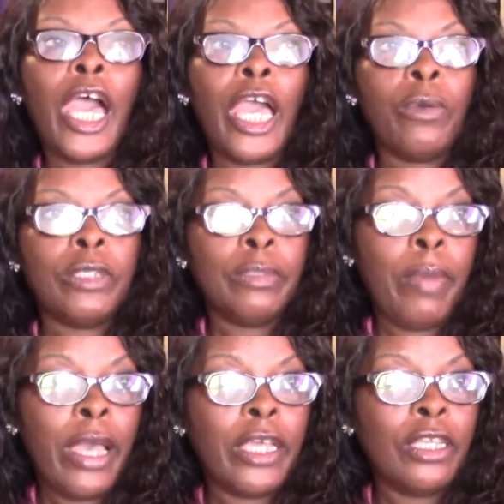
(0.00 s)
I was
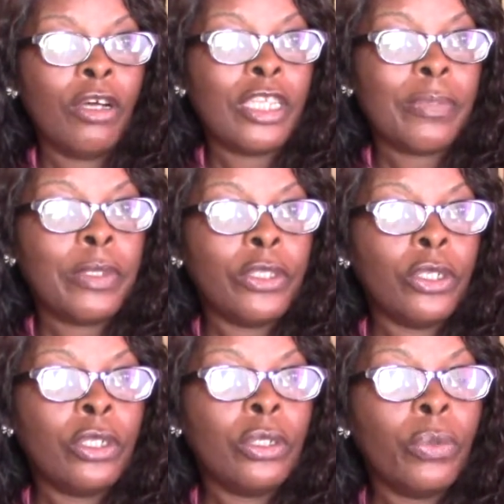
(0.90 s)
back in
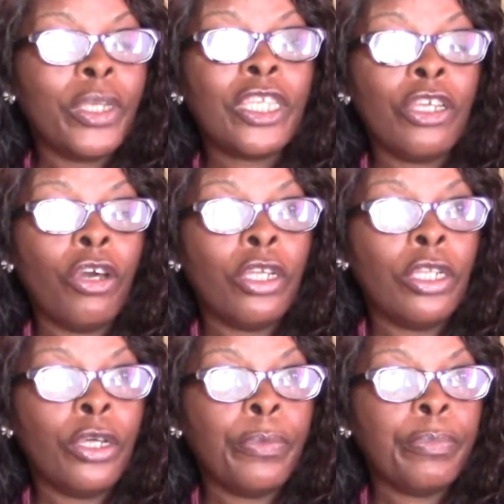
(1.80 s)
hospital with another
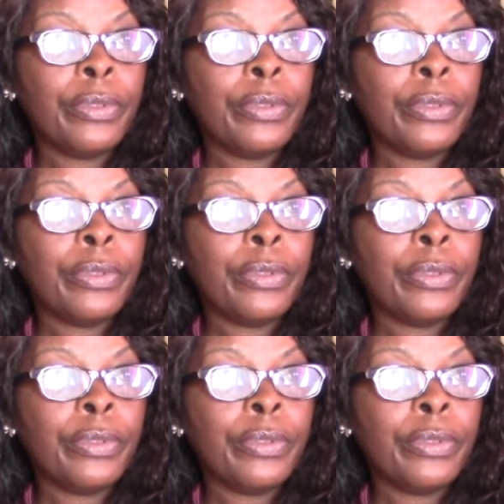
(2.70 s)
lump.